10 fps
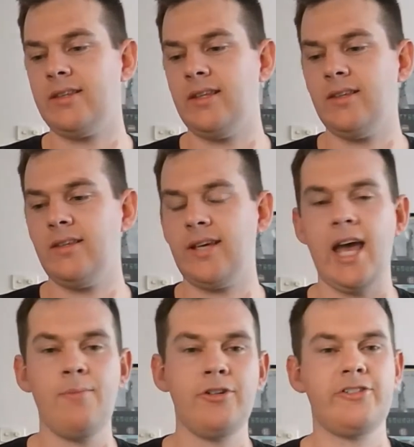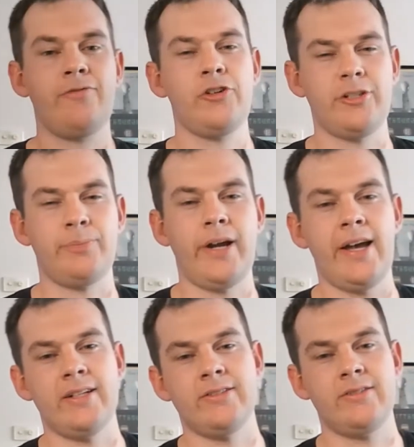the game was versus the
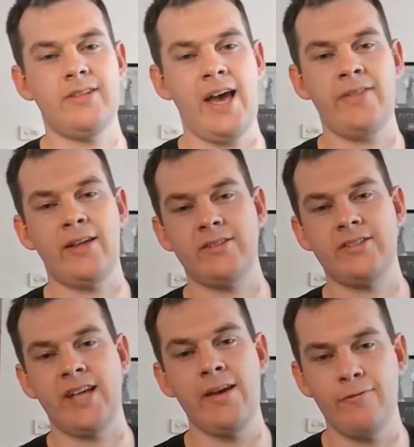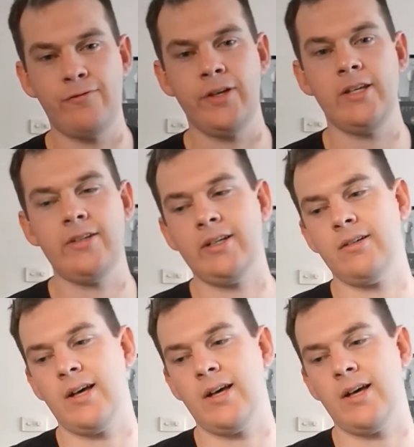Browns had that same feeling